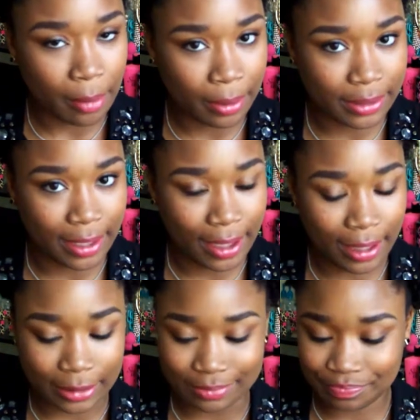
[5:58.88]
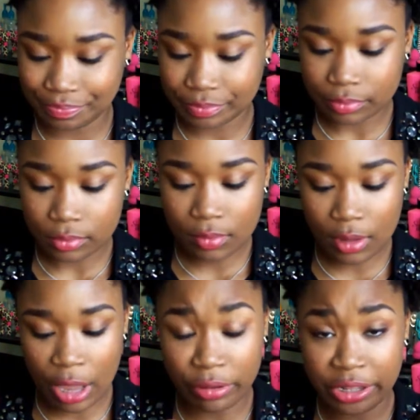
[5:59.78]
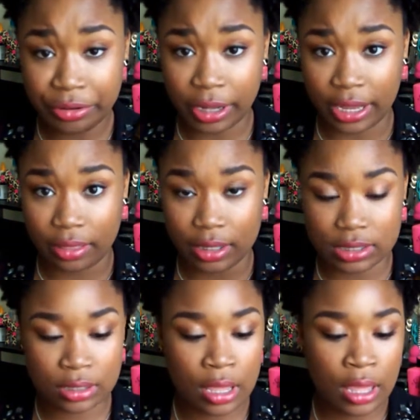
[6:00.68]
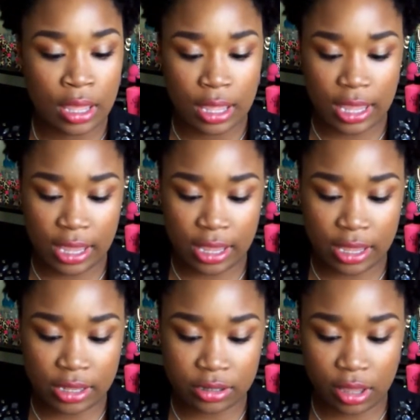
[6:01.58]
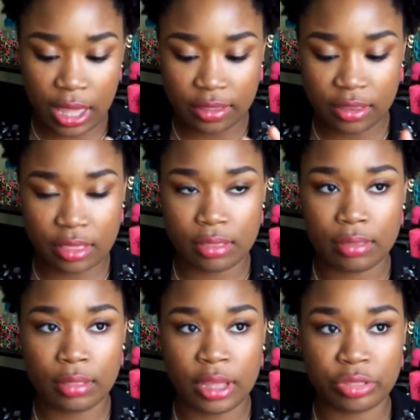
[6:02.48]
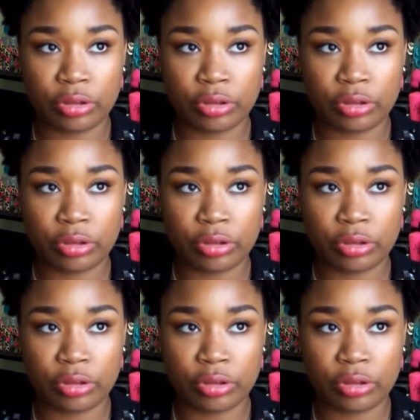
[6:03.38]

But yeah, I really do like this. And they had, like,